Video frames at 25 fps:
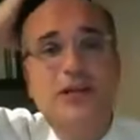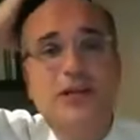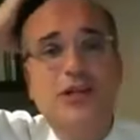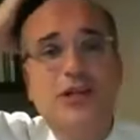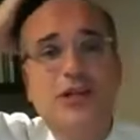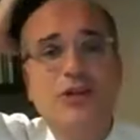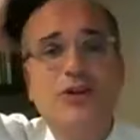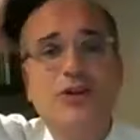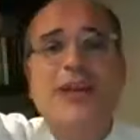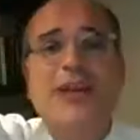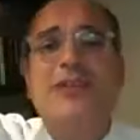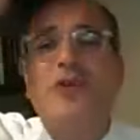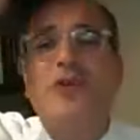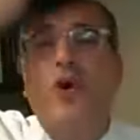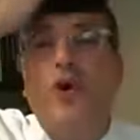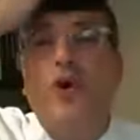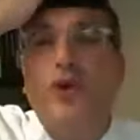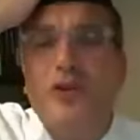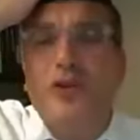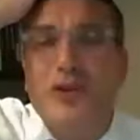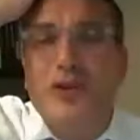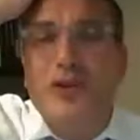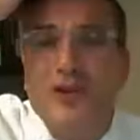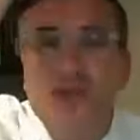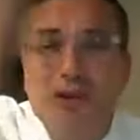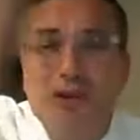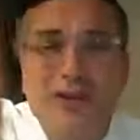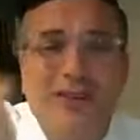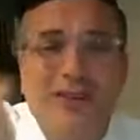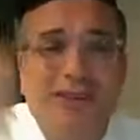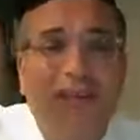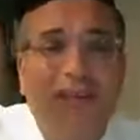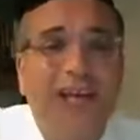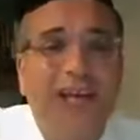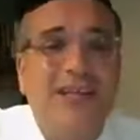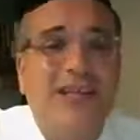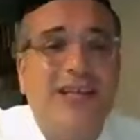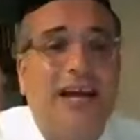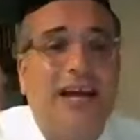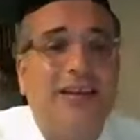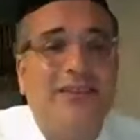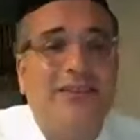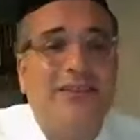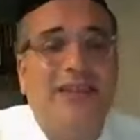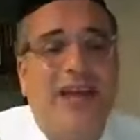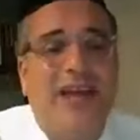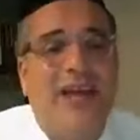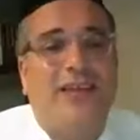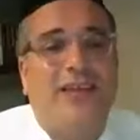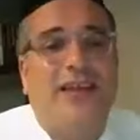Look at all the good things I
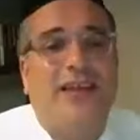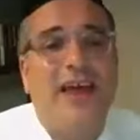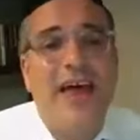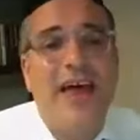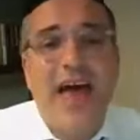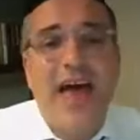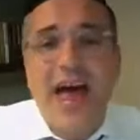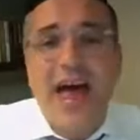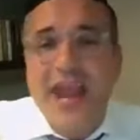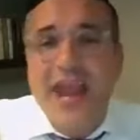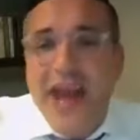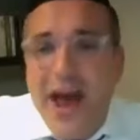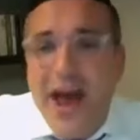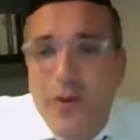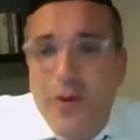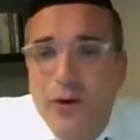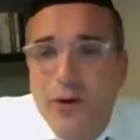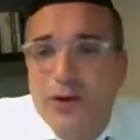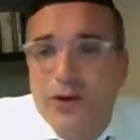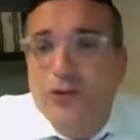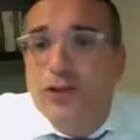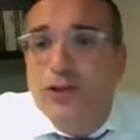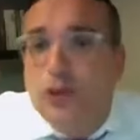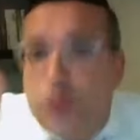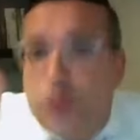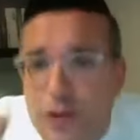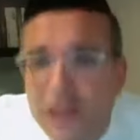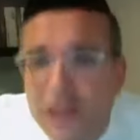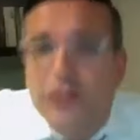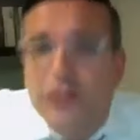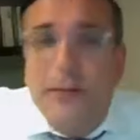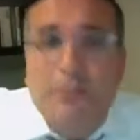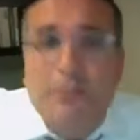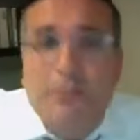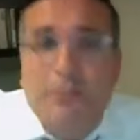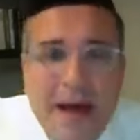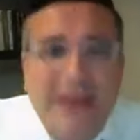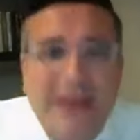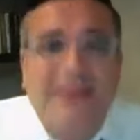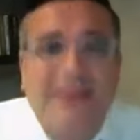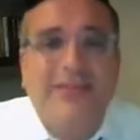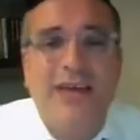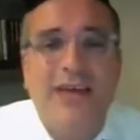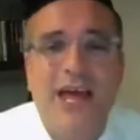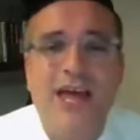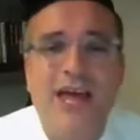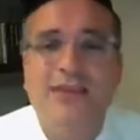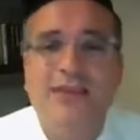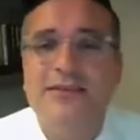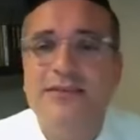did, and I want to treat the bad
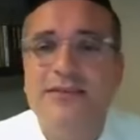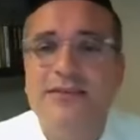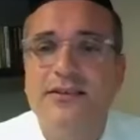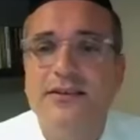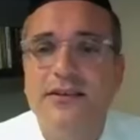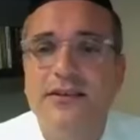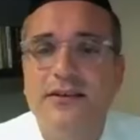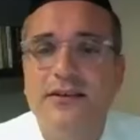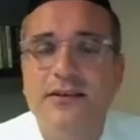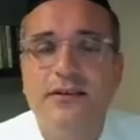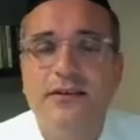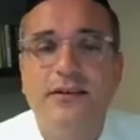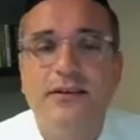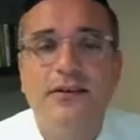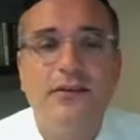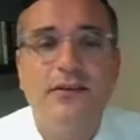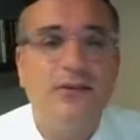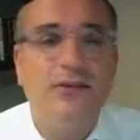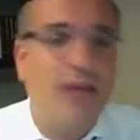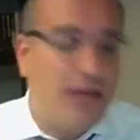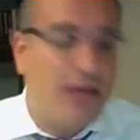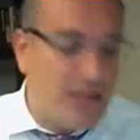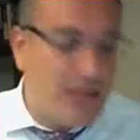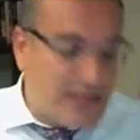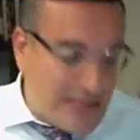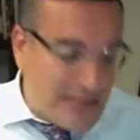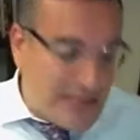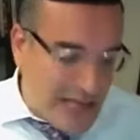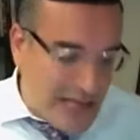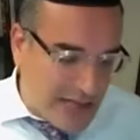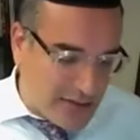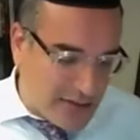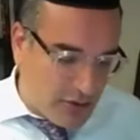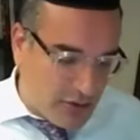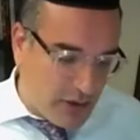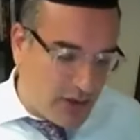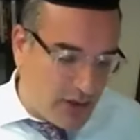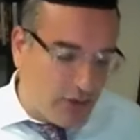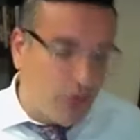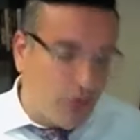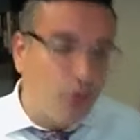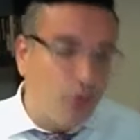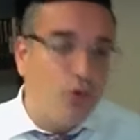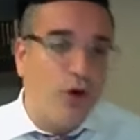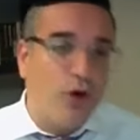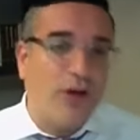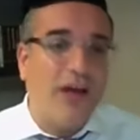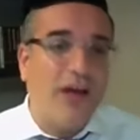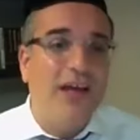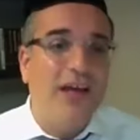things then it's not going to
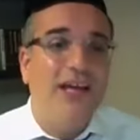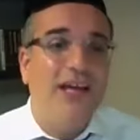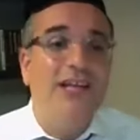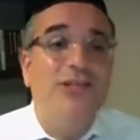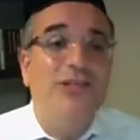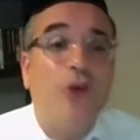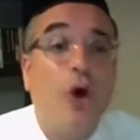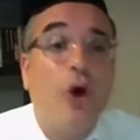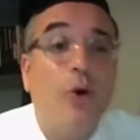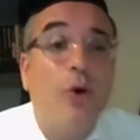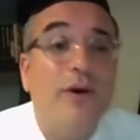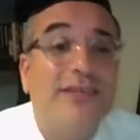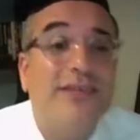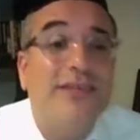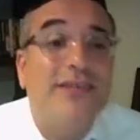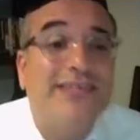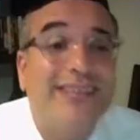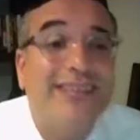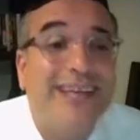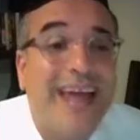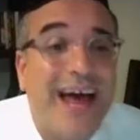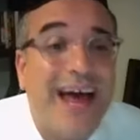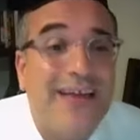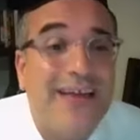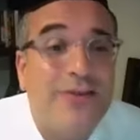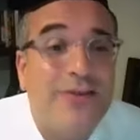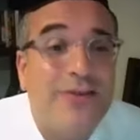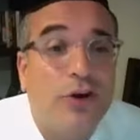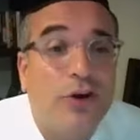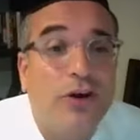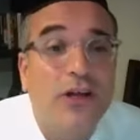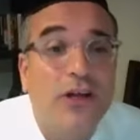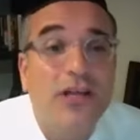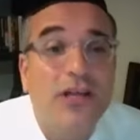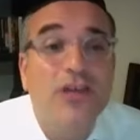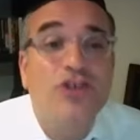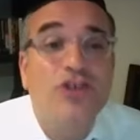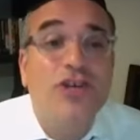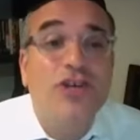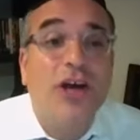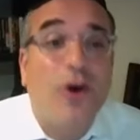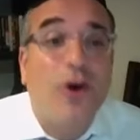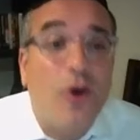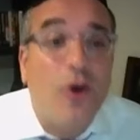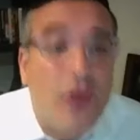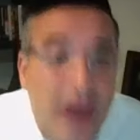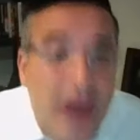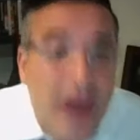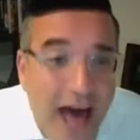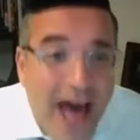work. It's always together, But
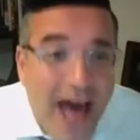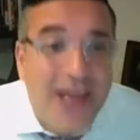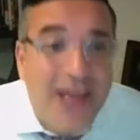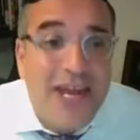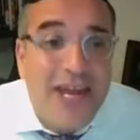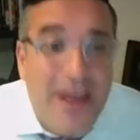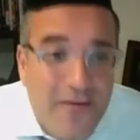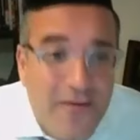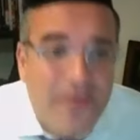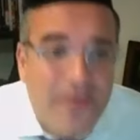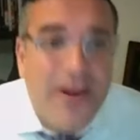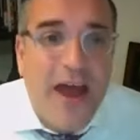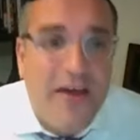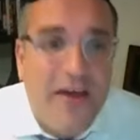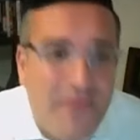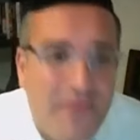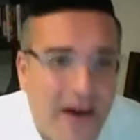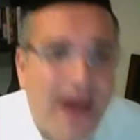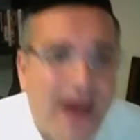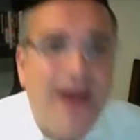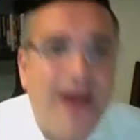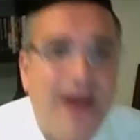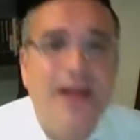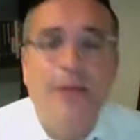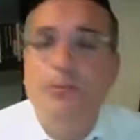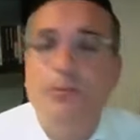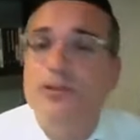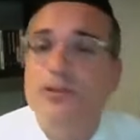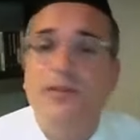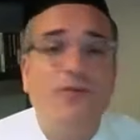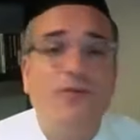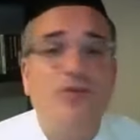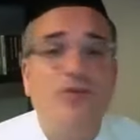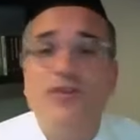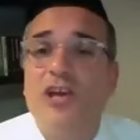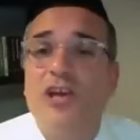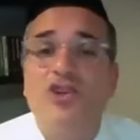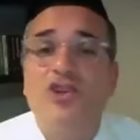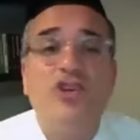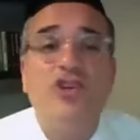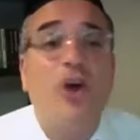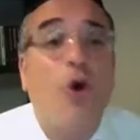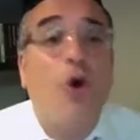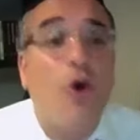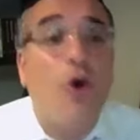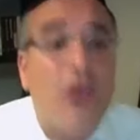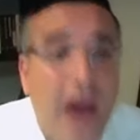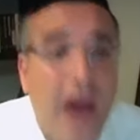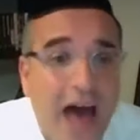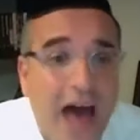if you say
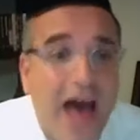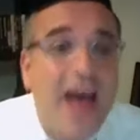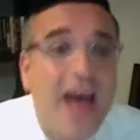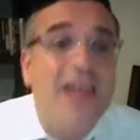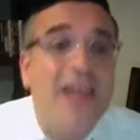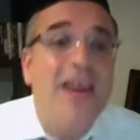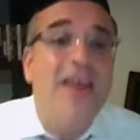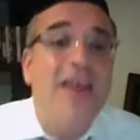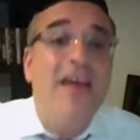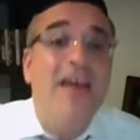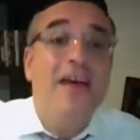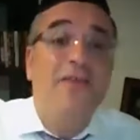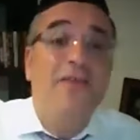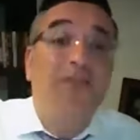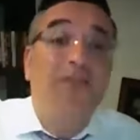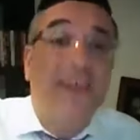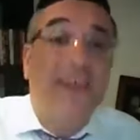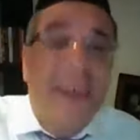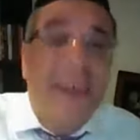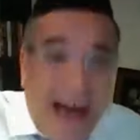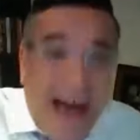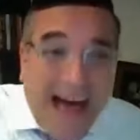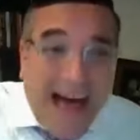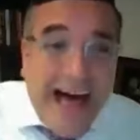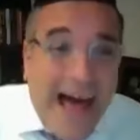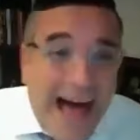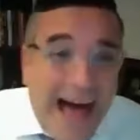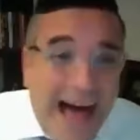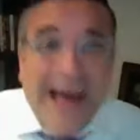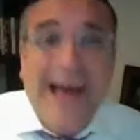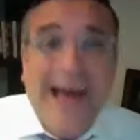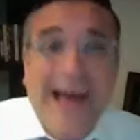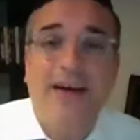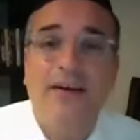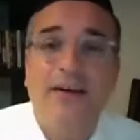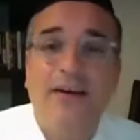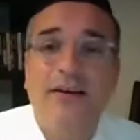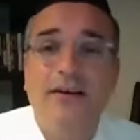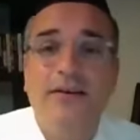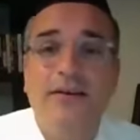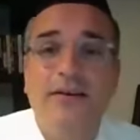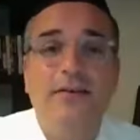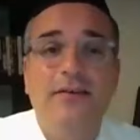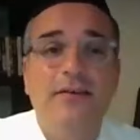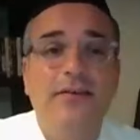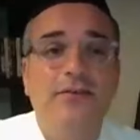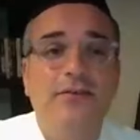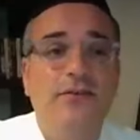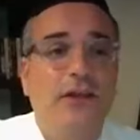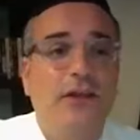shechora ani
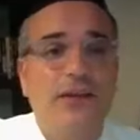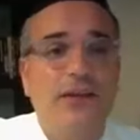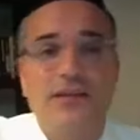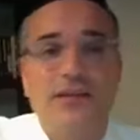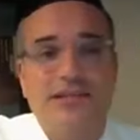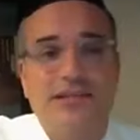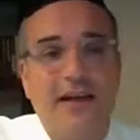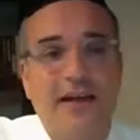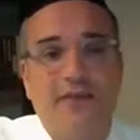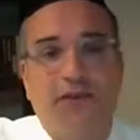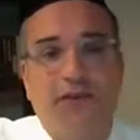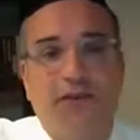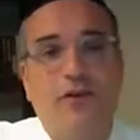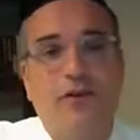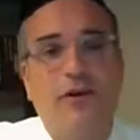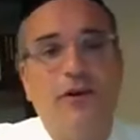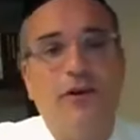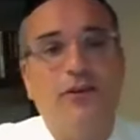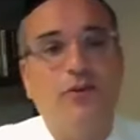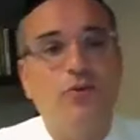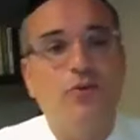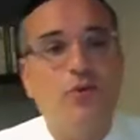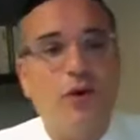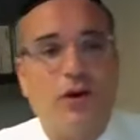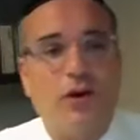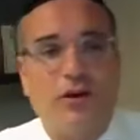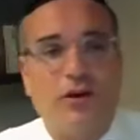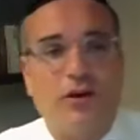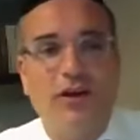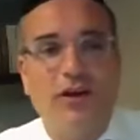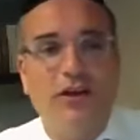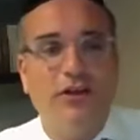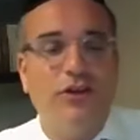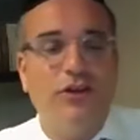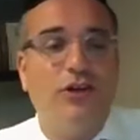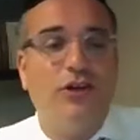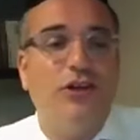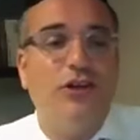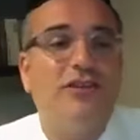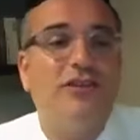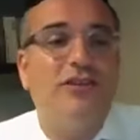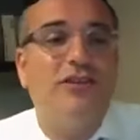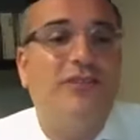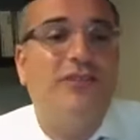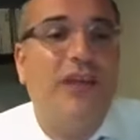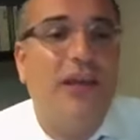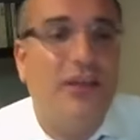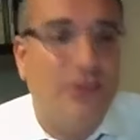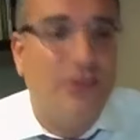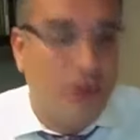then it's never going to work. You're going to
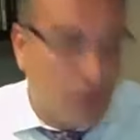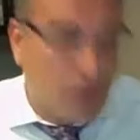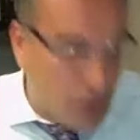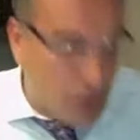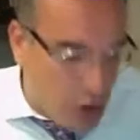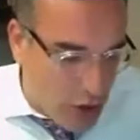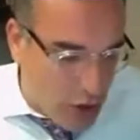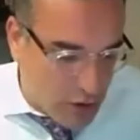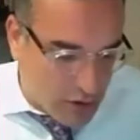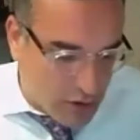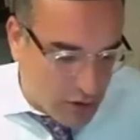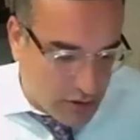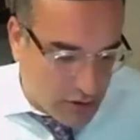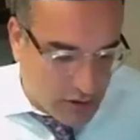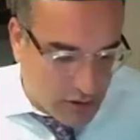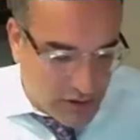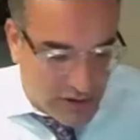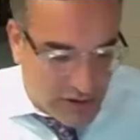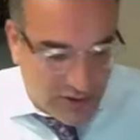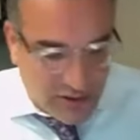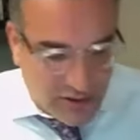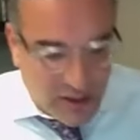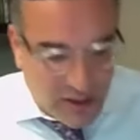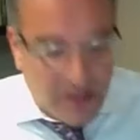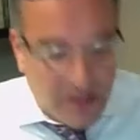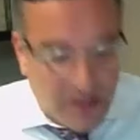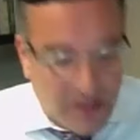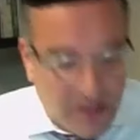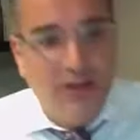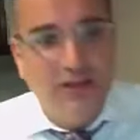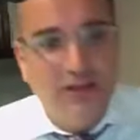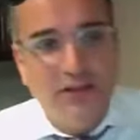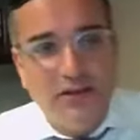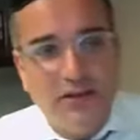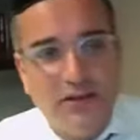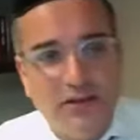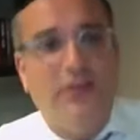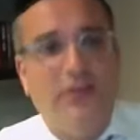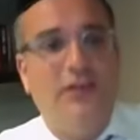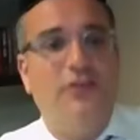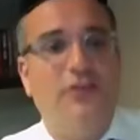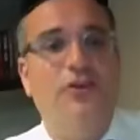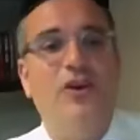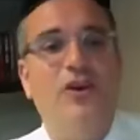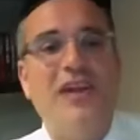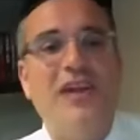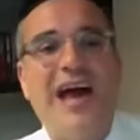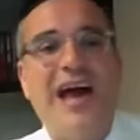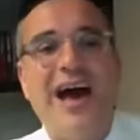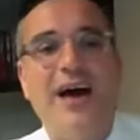stay in the dark. You're going to stay uh, in the
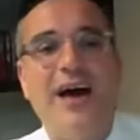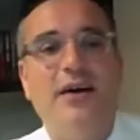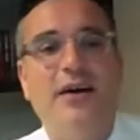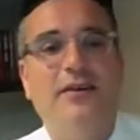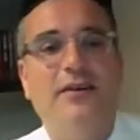ra.